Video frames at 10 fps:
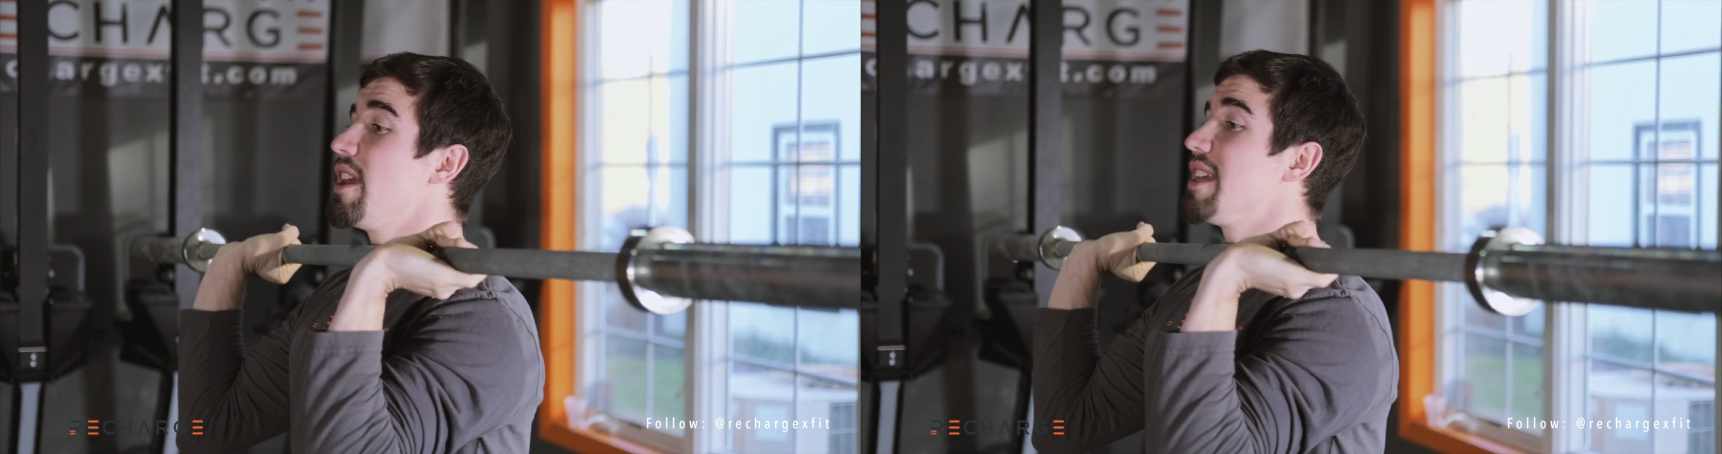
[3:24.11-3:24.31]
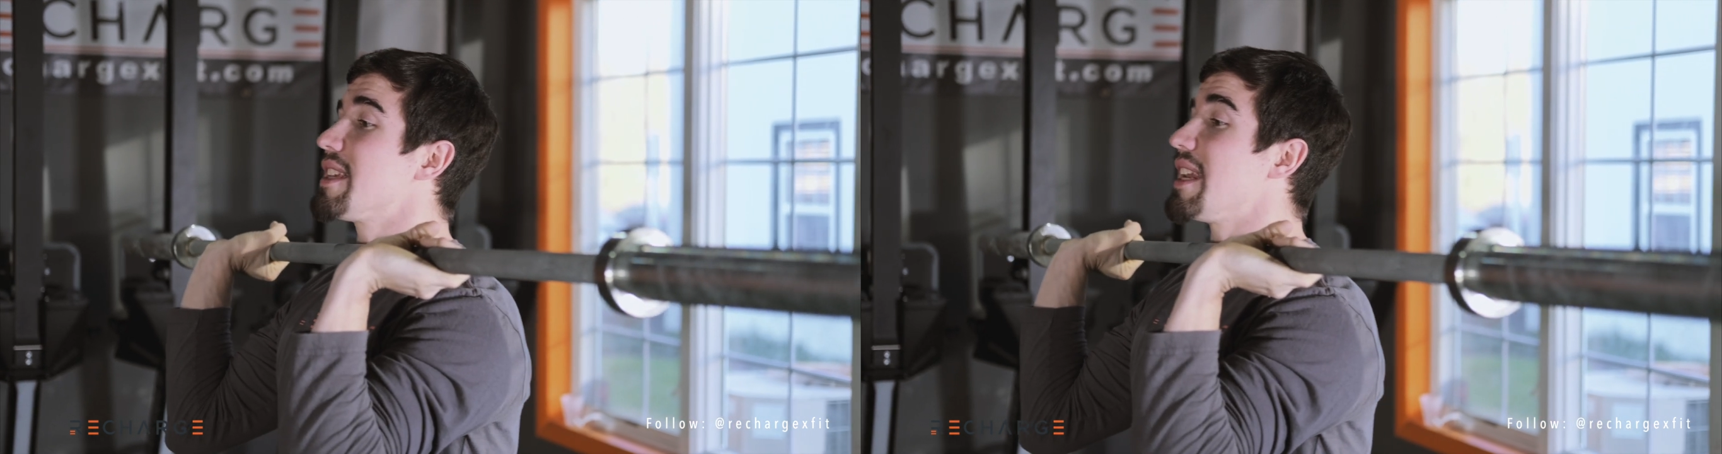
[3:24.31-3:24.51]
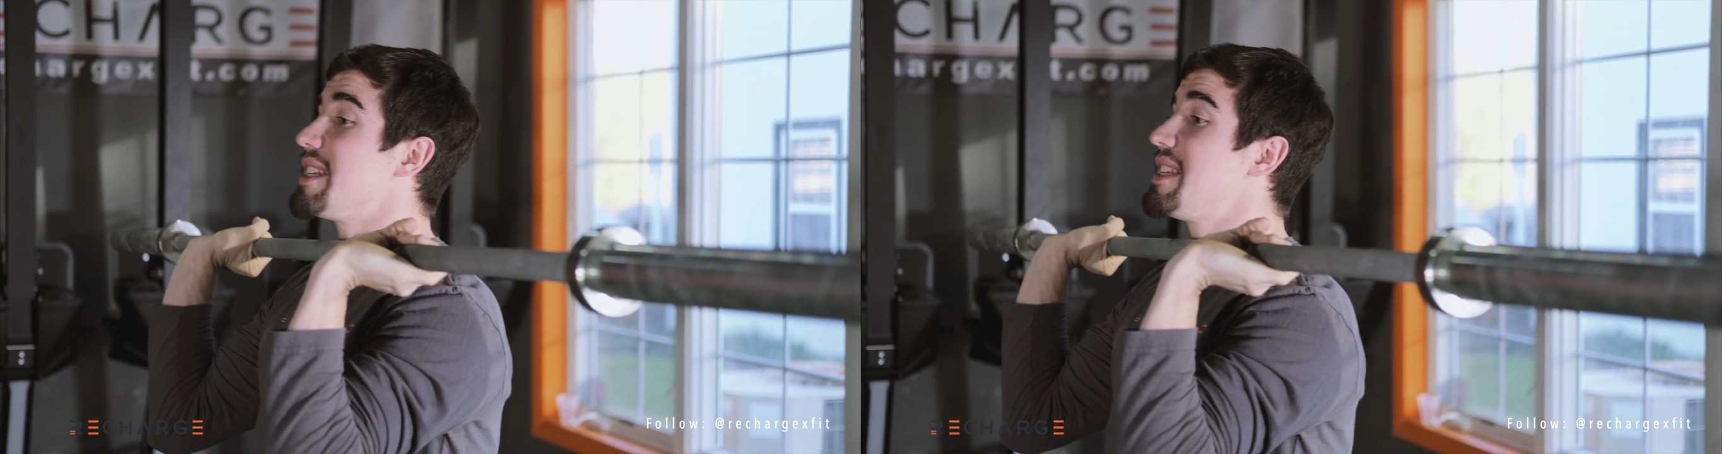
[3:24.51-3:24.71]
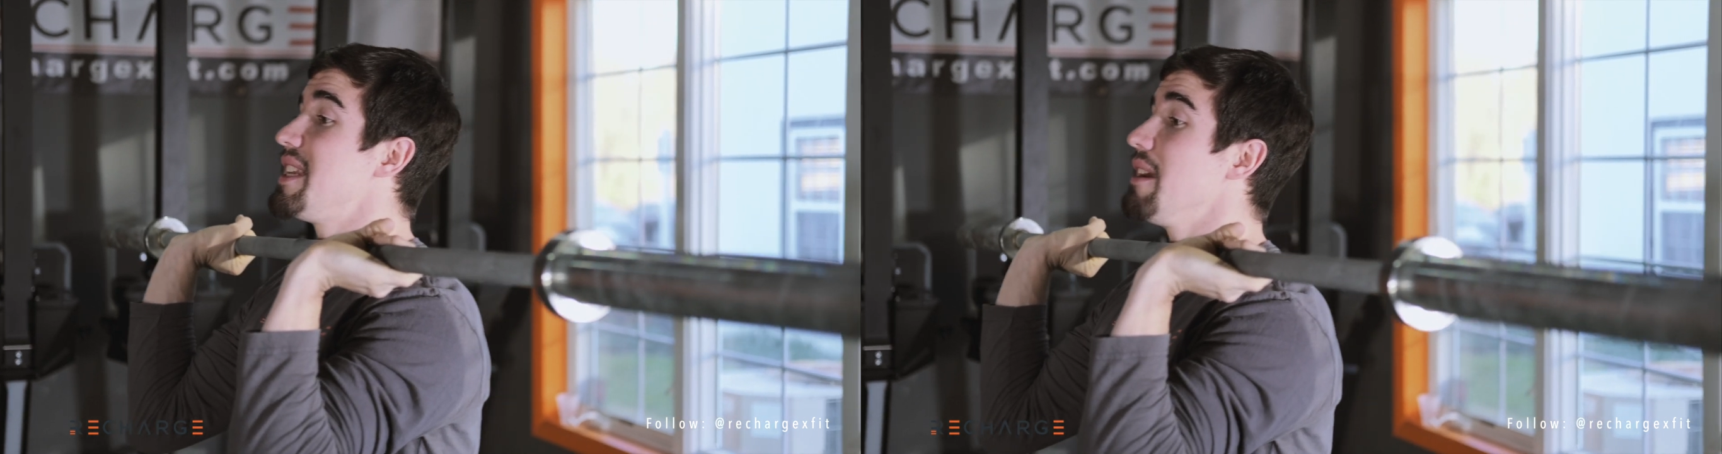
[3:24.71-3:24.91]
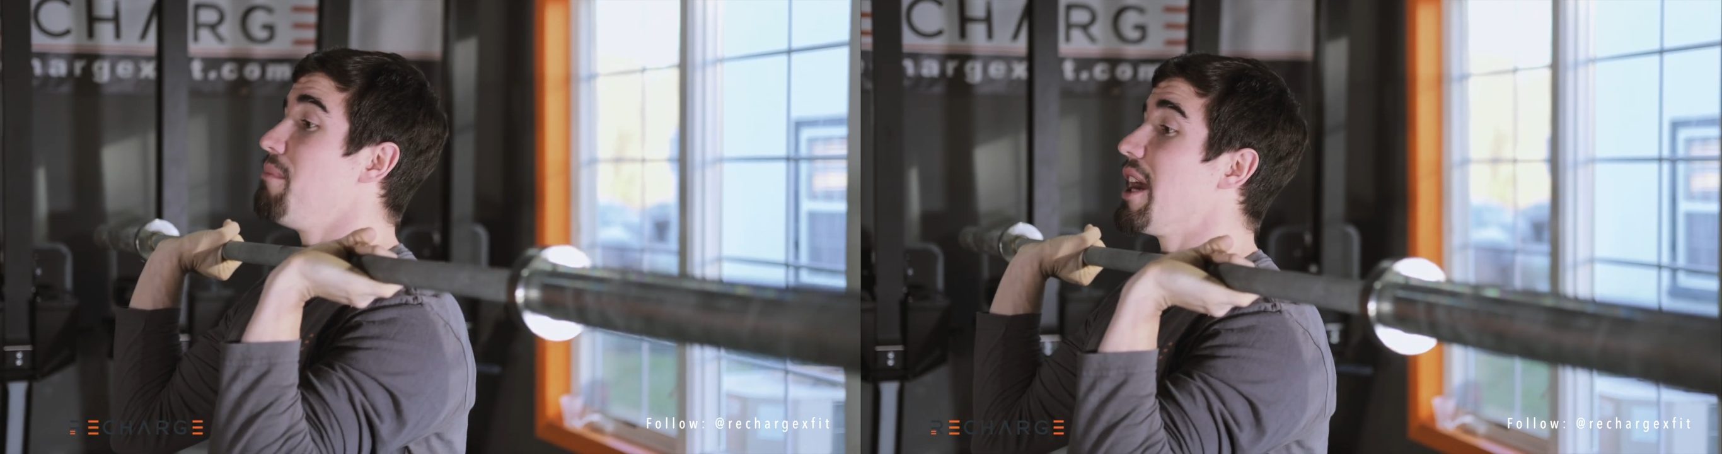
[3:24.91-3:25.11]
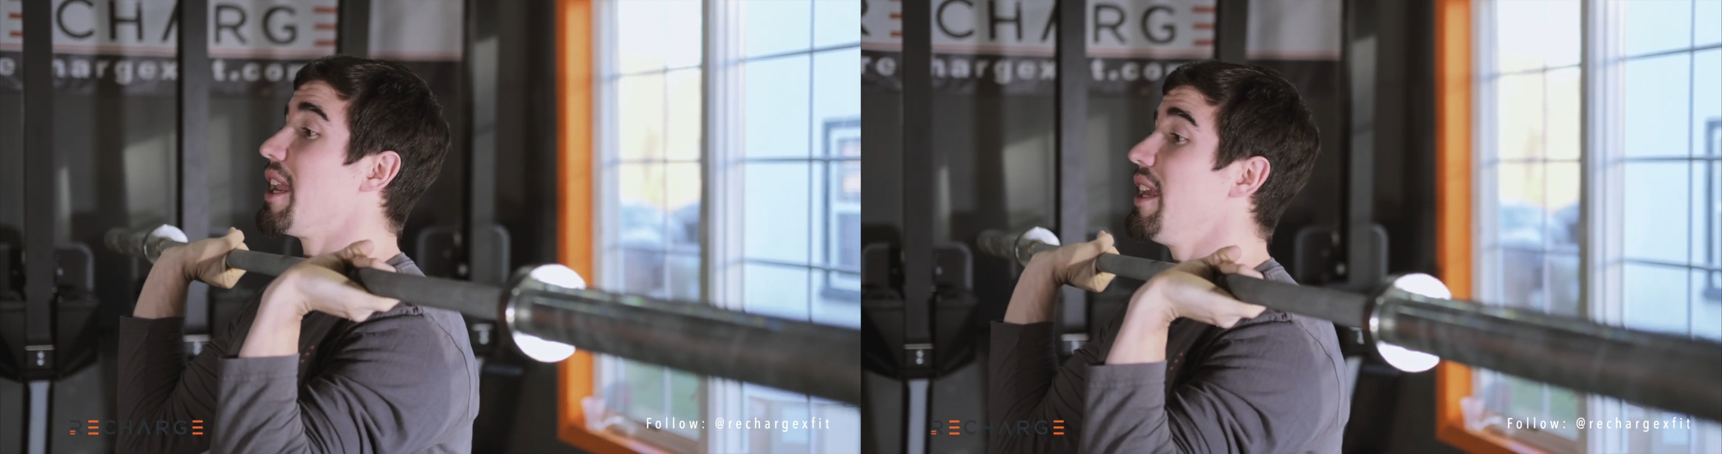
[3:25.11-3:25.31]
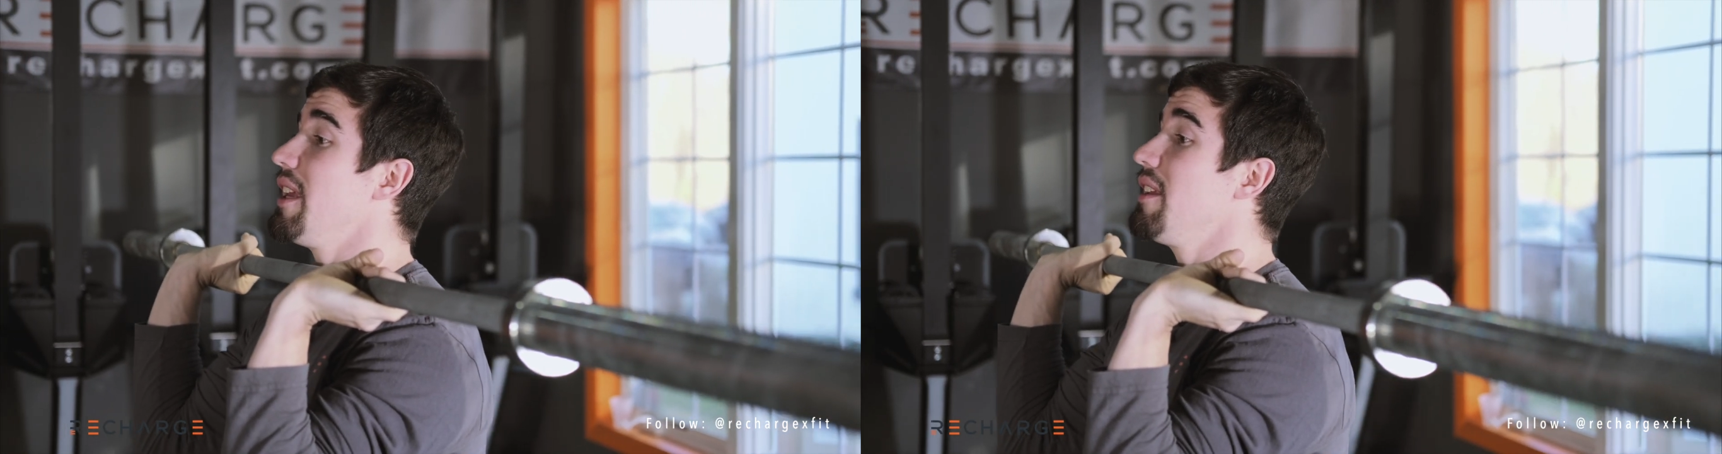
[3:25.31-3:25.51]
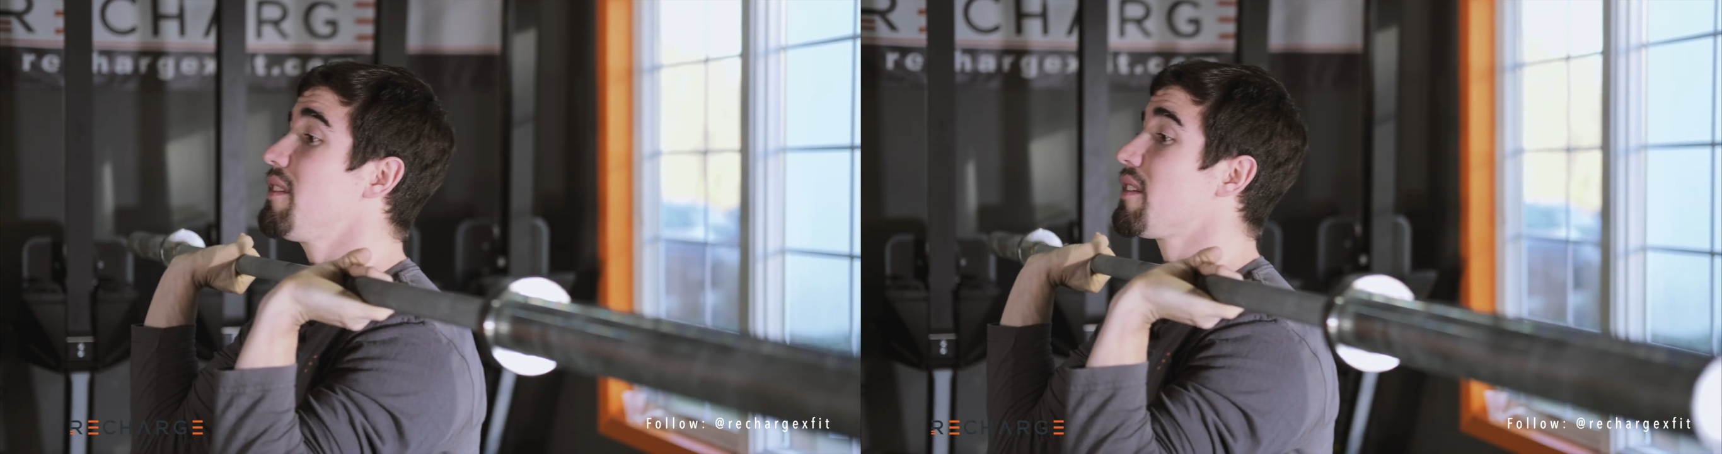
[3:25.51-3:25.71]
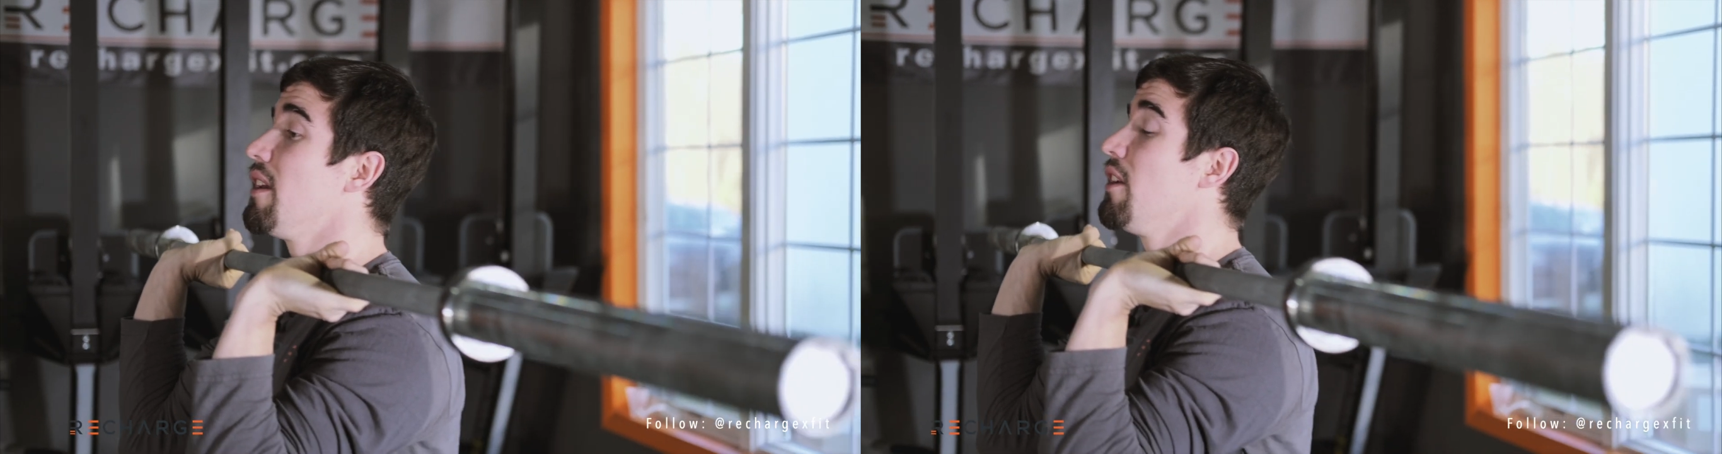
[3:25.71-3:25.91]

is I dip my knees